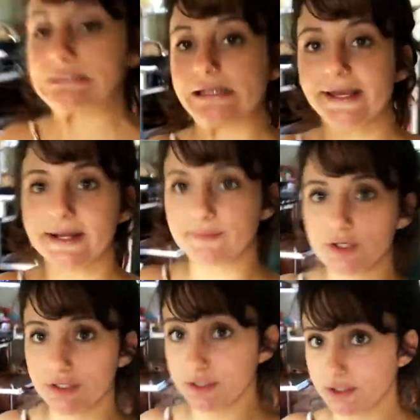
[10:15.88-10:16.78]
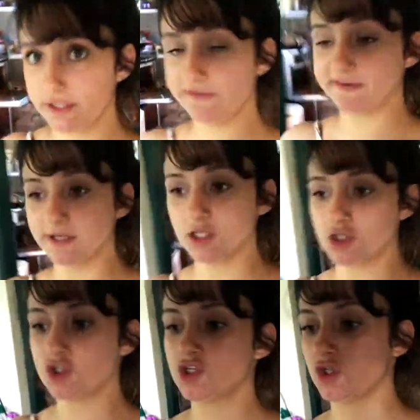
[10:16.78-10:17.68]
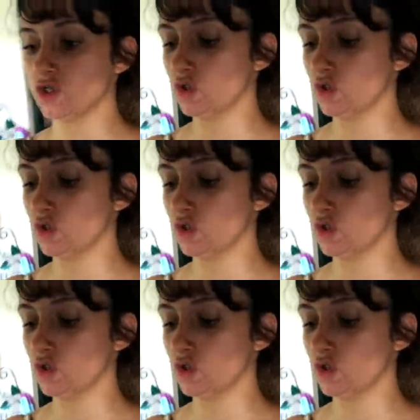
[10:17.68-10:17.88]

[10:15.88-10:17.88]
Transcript: and I'm gonna leave it to